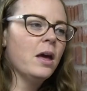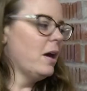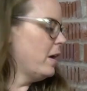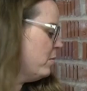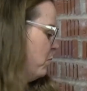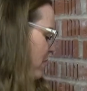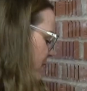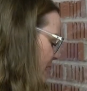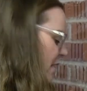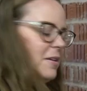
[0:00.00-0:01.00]
Uh, but if
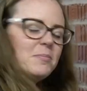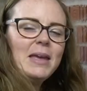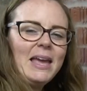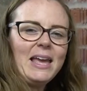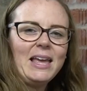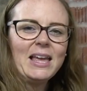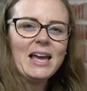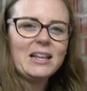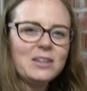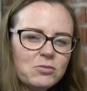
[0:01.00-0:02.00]
you're like me
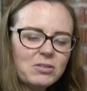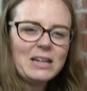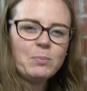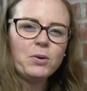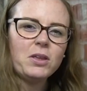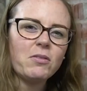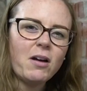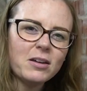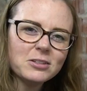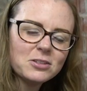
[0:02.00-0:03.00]
and you really put your
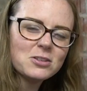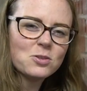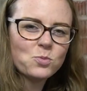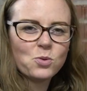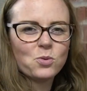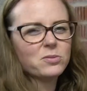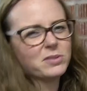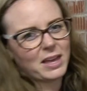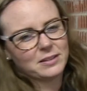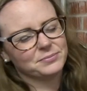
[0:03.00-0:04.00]
ass onto the wall,
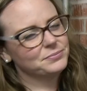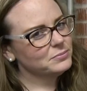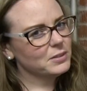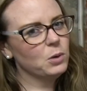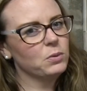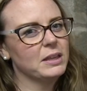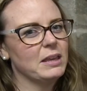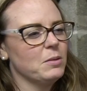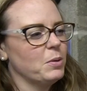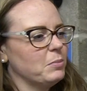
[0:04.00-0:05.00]
then you want to
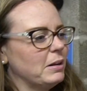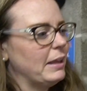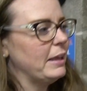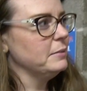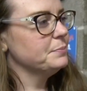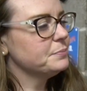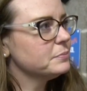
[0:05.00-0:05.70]
keep your bum clean.